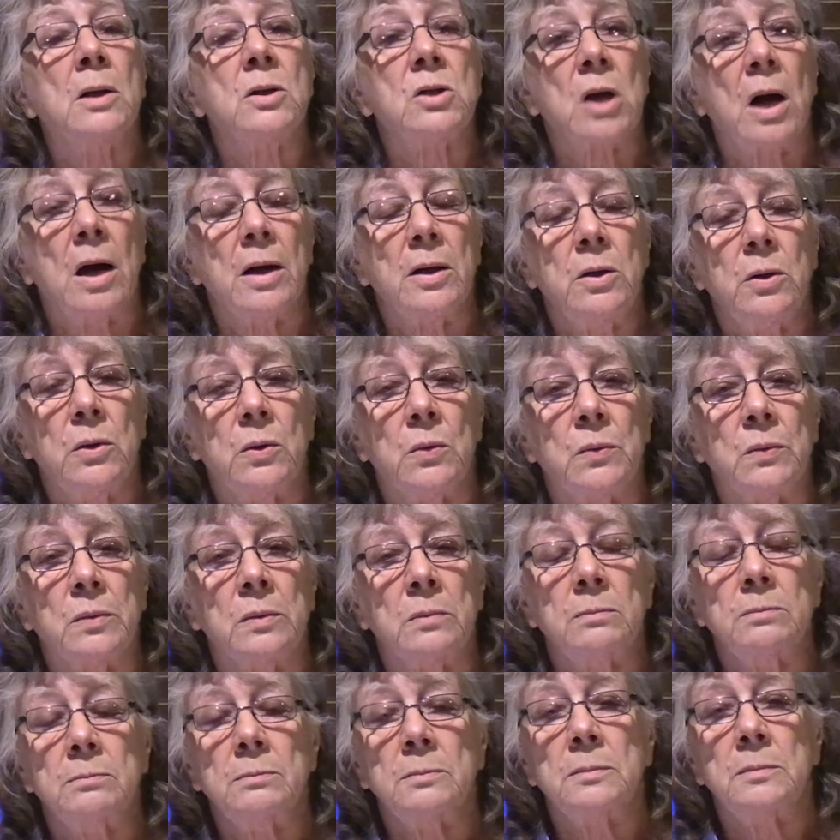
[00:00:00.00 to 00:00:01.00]
John
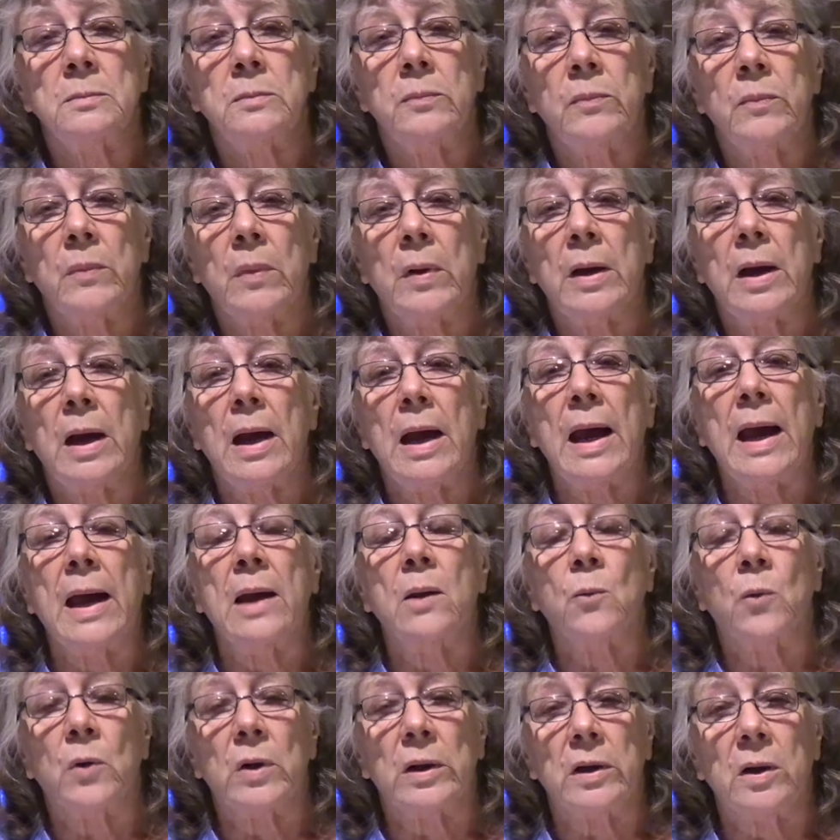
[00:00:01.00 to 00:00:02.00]
Newton
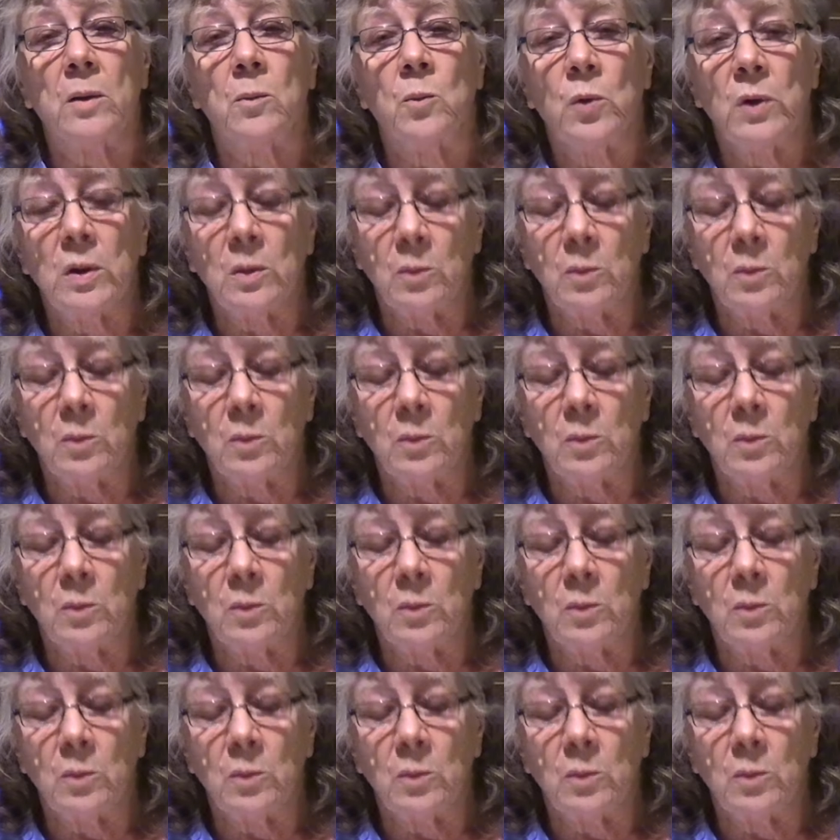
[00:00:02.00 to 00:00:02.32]
and William